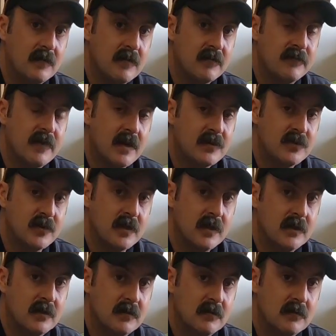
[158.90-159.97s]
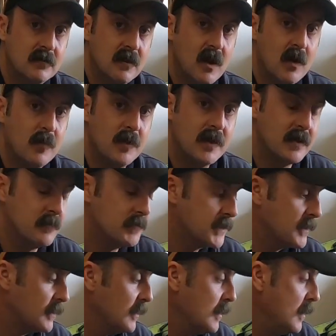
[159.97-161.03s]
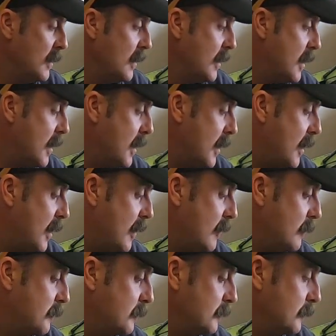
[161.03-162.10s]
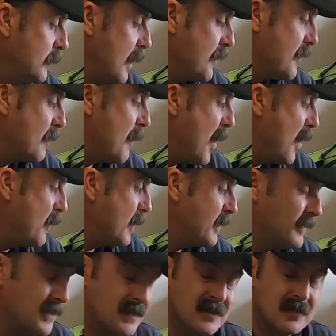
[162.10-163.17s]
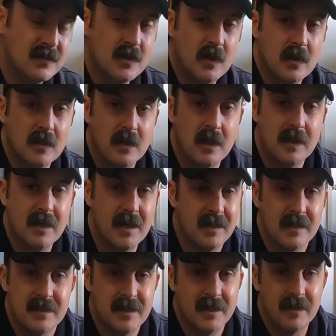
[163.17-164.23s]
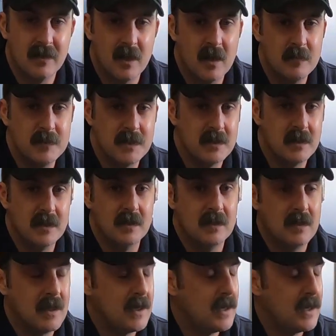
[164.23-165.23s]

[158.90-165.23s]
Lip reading: the factory low beams. At the moment this has got like LED globes in it.